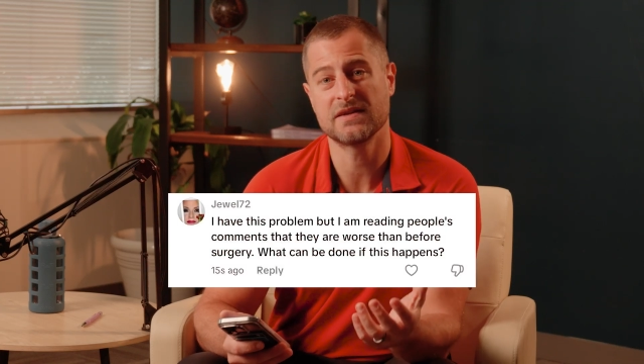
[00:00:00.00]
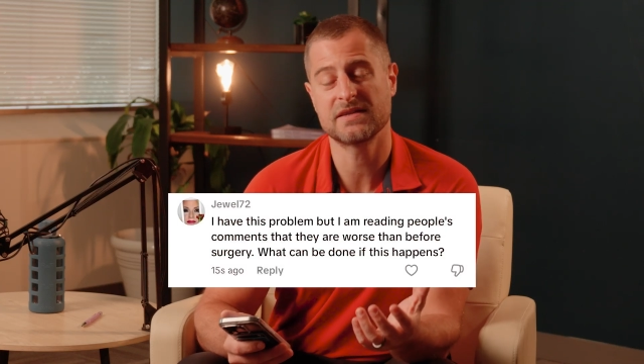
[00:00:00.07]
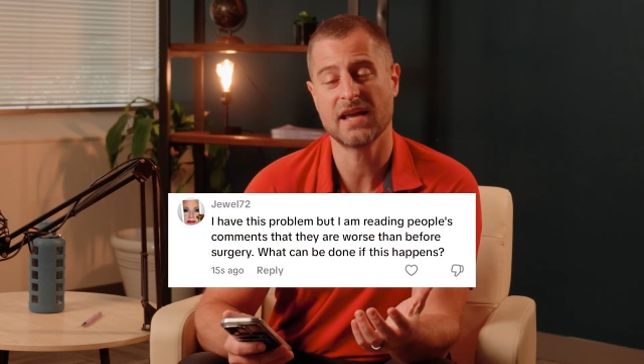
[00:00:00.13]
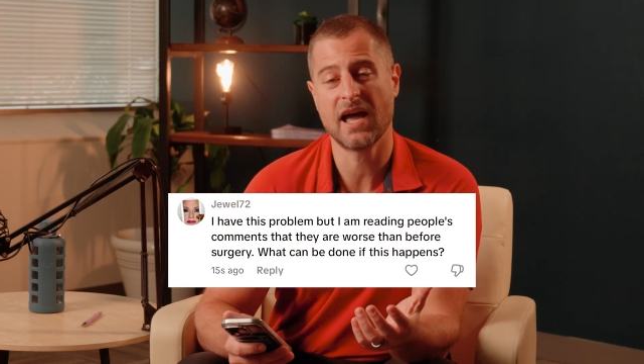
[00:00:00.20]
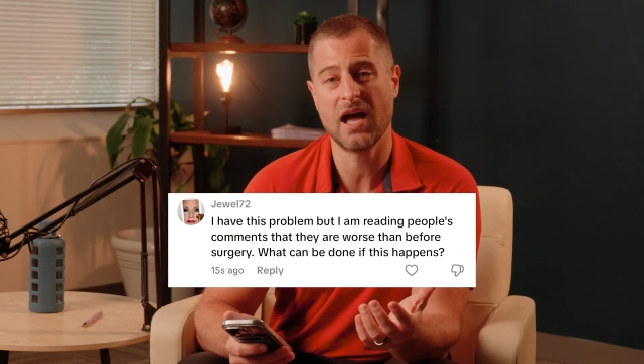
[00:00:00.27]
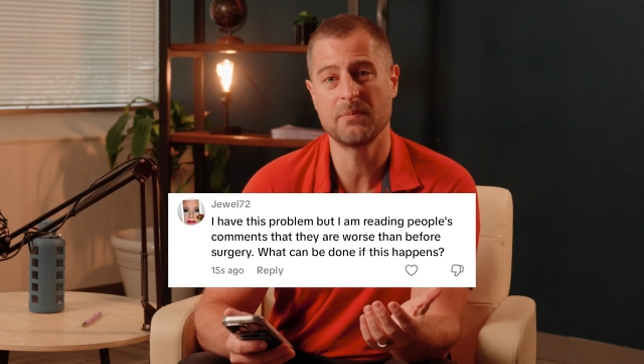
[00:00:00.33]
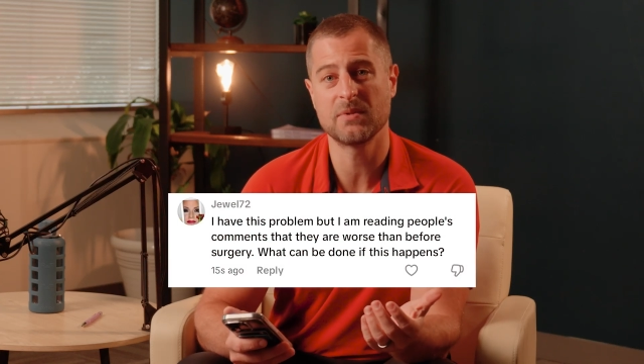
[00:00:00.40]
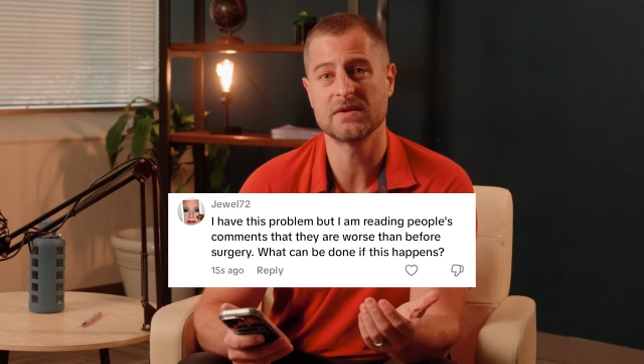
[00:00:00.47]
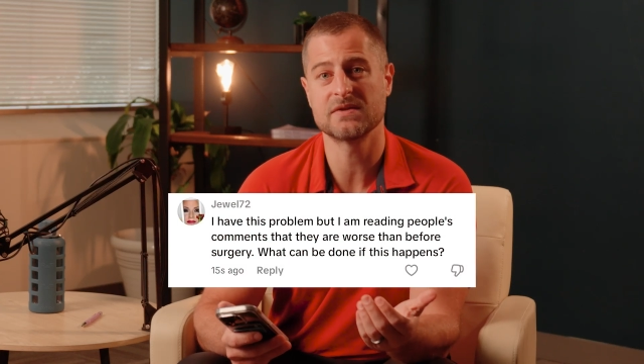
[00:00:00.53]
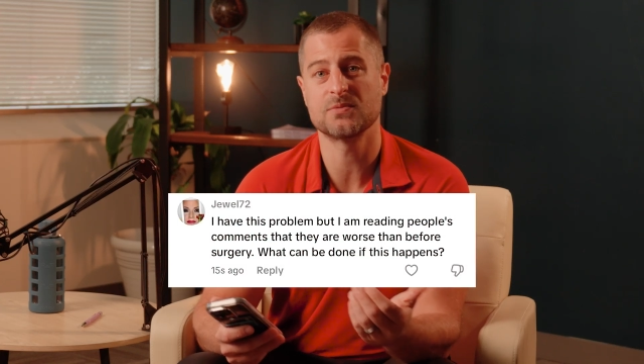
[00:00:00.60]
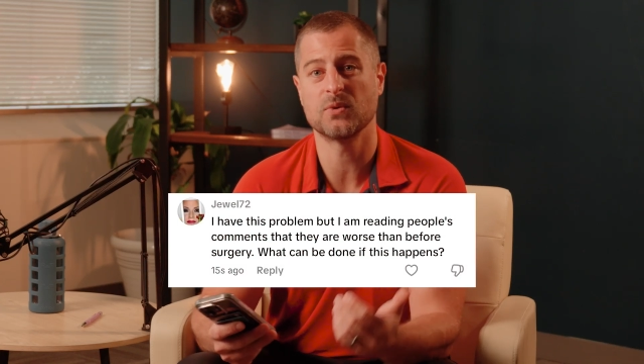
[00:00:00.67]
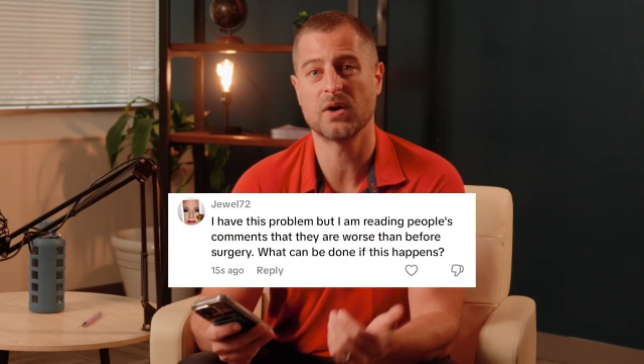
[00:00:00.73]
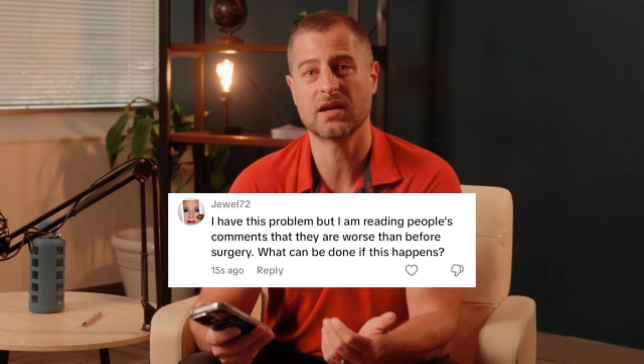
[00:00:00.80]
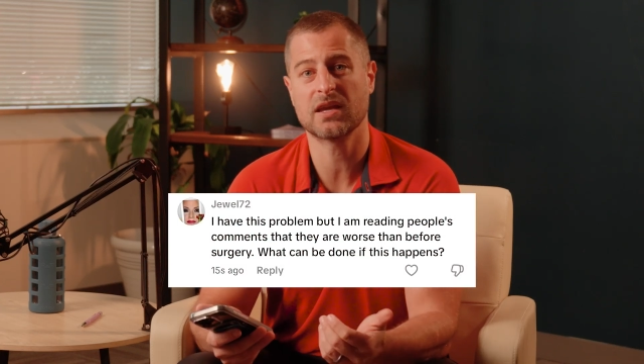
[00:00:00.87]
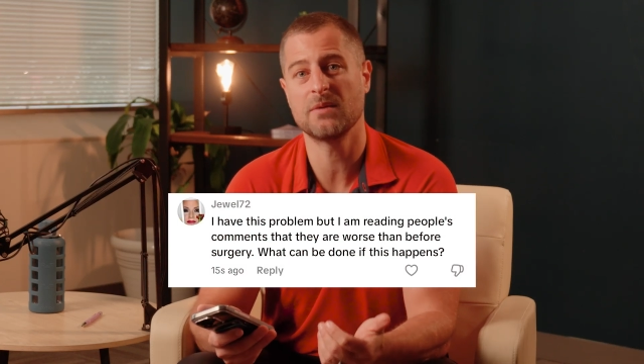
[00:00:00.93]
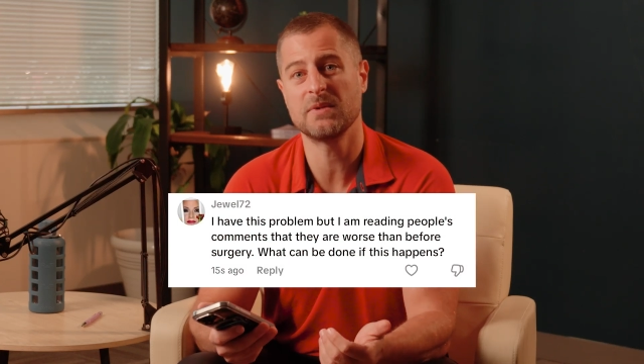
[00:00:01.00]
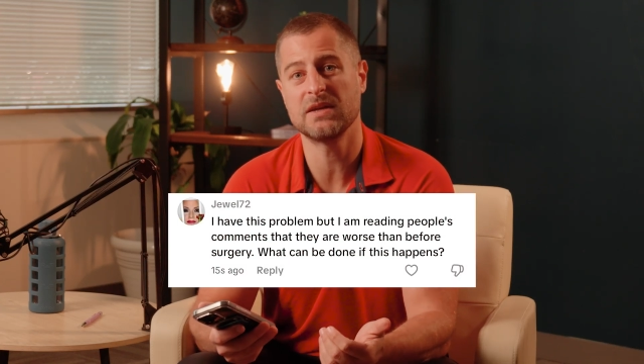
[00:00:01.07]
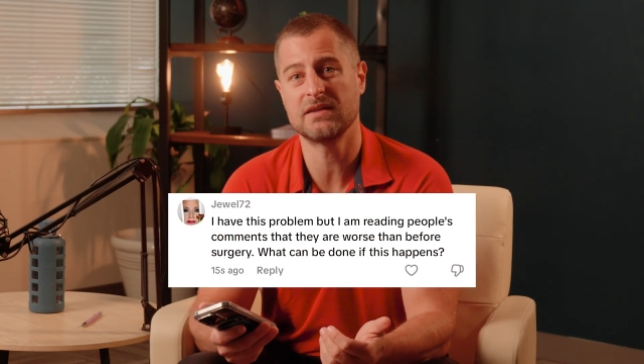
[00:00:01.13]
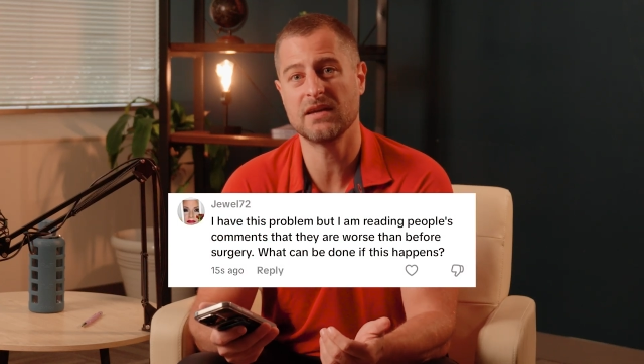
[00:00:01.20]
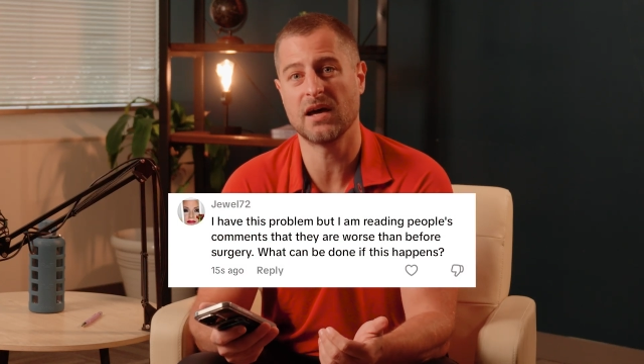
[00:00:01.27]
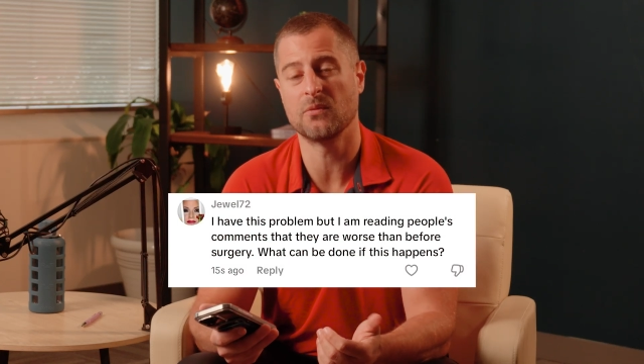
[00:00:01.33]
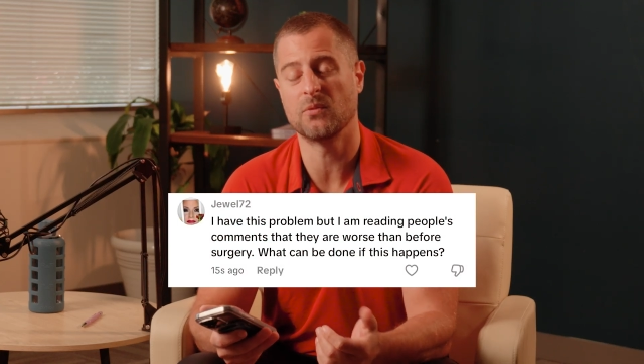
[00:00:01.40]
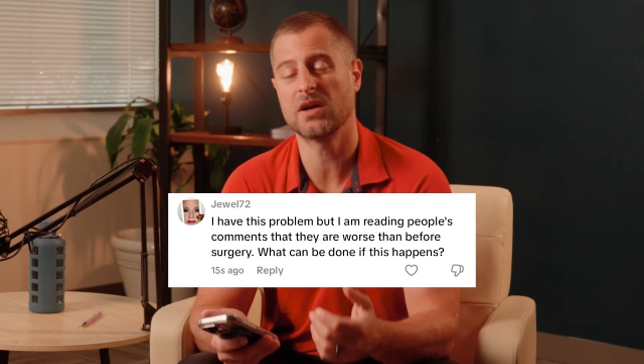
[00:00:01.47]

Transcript: this happens, what can be done?